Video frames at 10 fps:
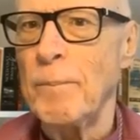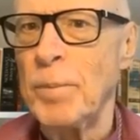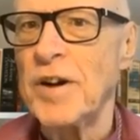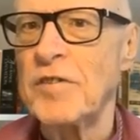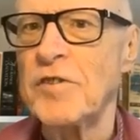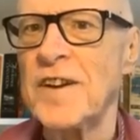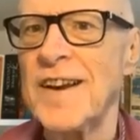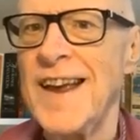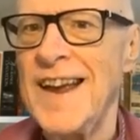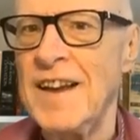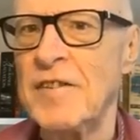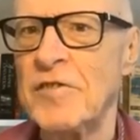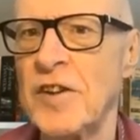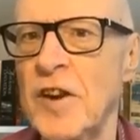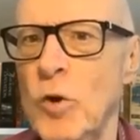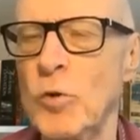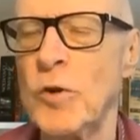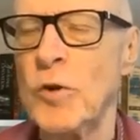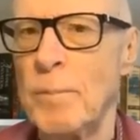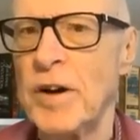what that person is
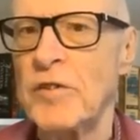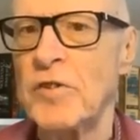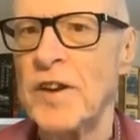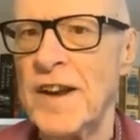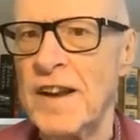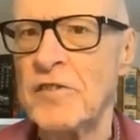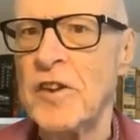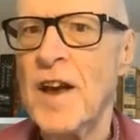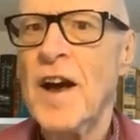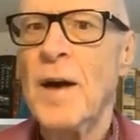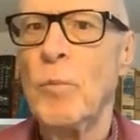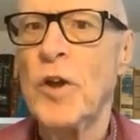and who that person is